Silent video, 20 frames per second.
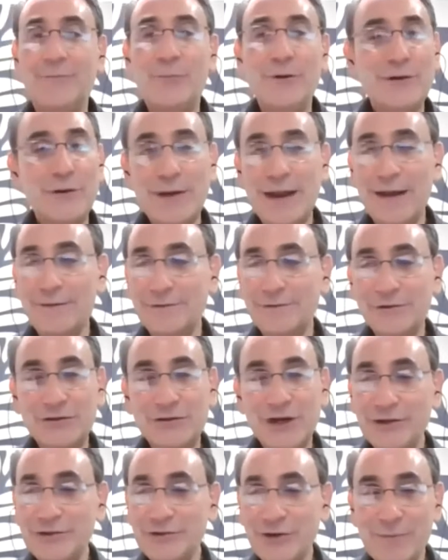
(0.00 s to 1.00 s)
We don't have to
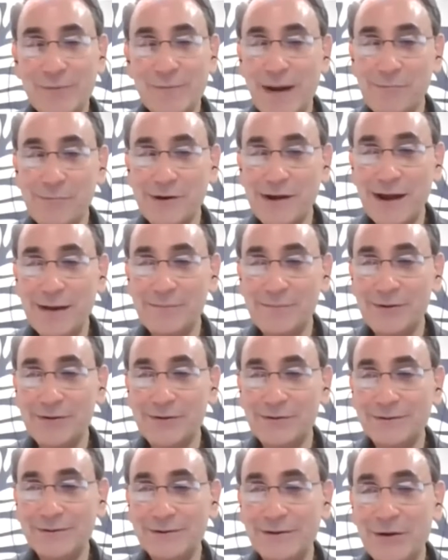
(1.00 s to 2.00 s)
change our member
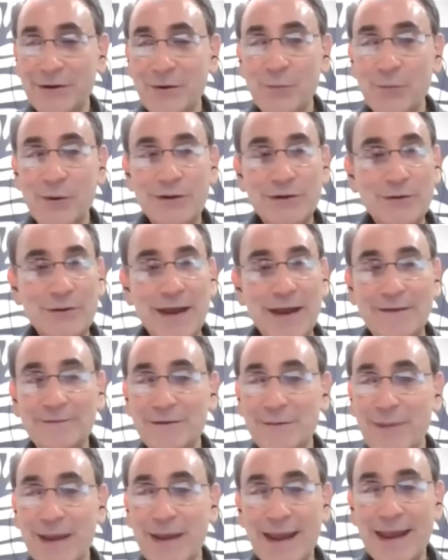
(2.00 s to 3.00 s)
number. We don't
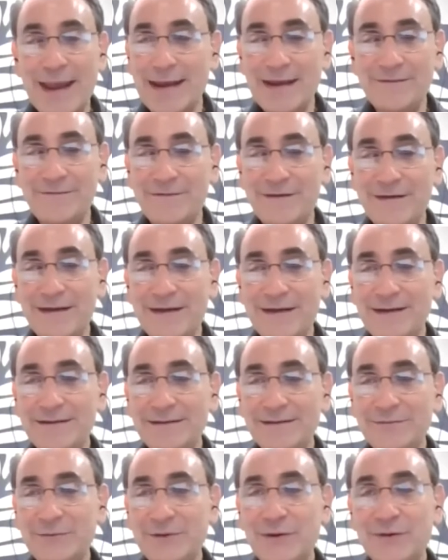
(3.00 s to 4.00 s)
have to pay any
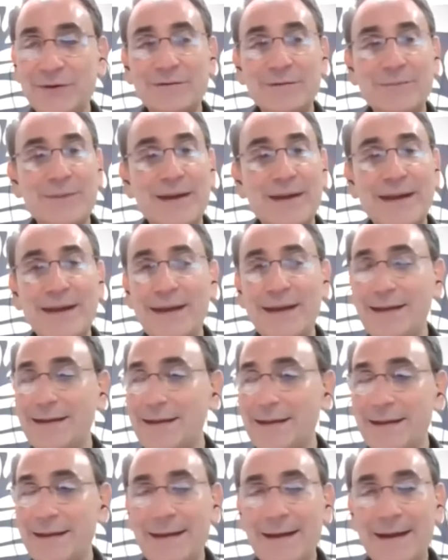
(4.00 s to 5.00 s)
fees. We don't have to
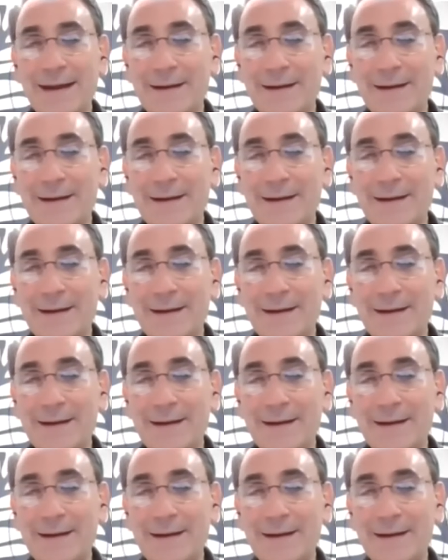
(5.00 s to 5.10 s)
pay